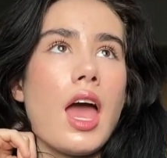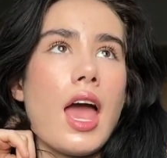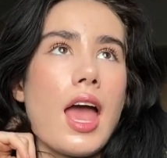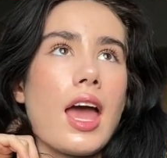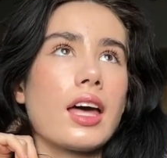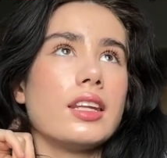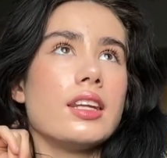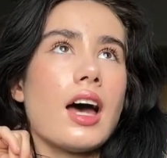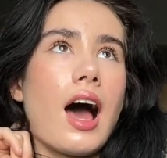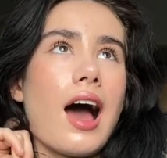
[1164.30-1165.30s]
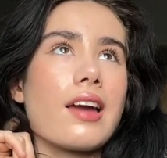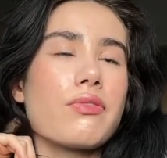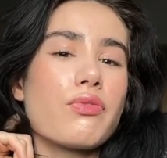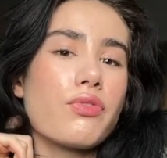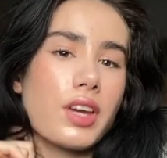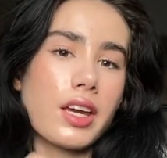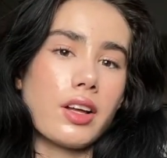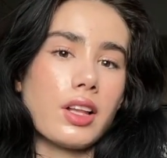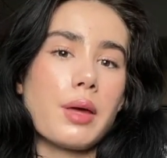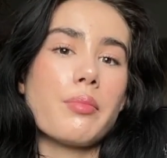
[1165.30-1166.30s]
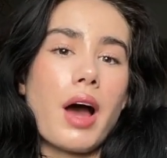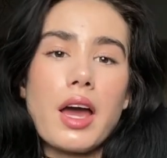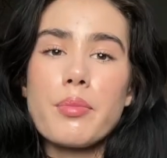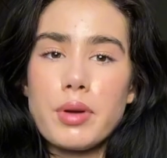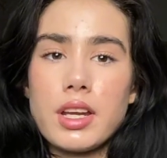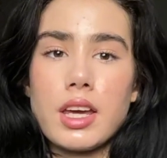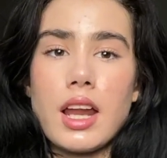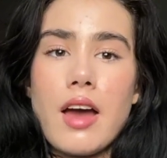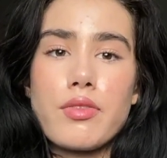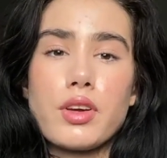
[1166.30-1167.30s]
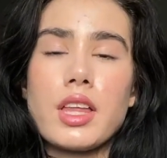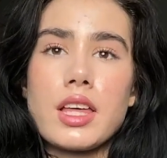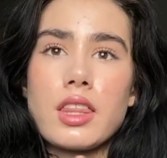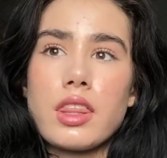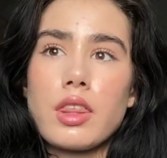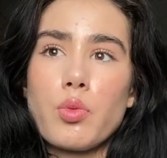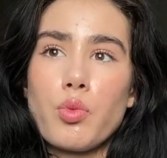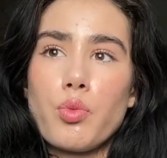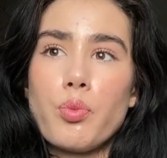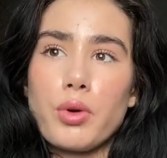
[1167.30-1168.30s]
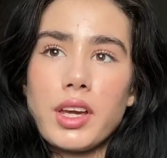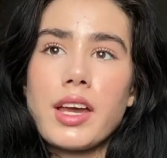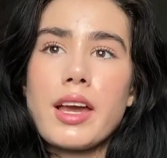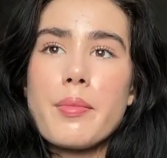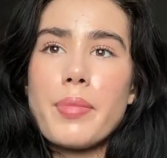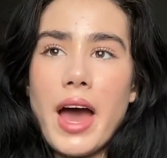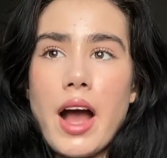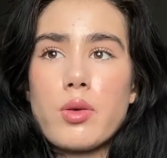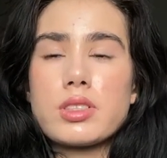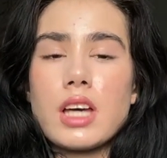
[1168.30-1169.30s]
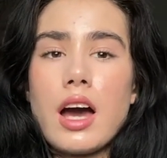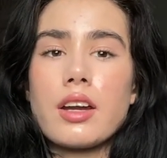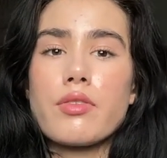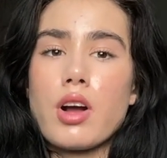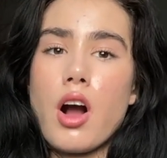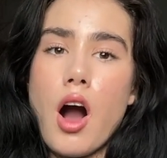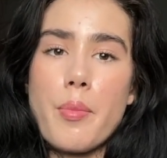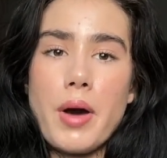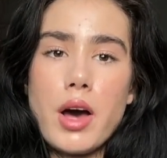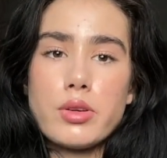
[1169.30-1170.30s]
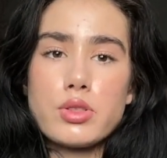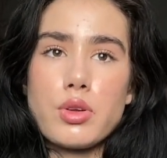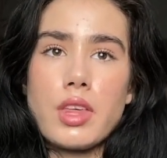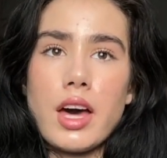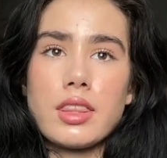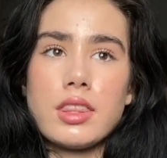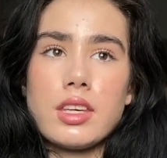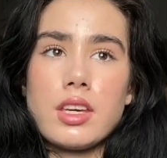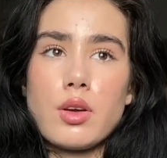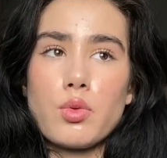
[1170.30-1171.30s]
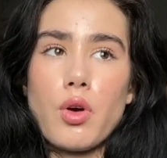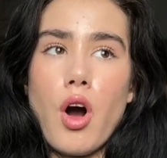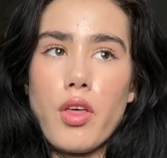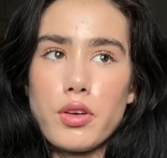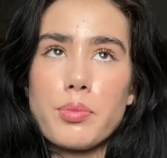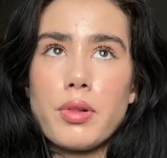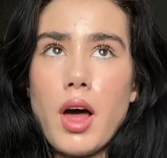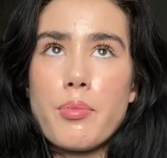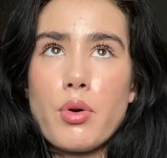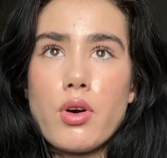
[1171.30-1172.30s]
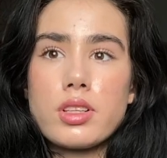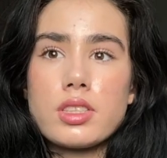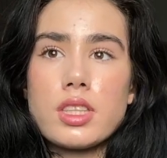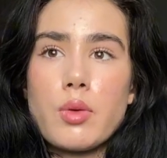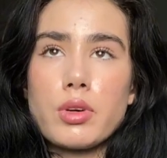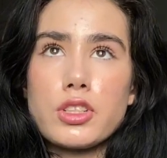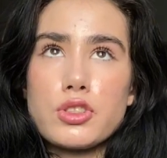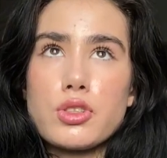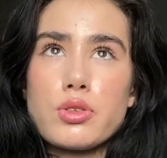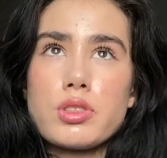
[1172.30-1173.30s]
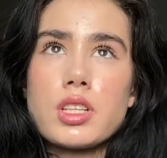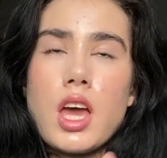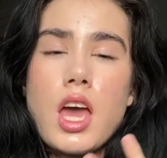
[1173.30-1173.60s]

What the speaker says: And I feel, in my opinion, I feel like bringing it back was kind of a cop-out so that the other plot points that were introduced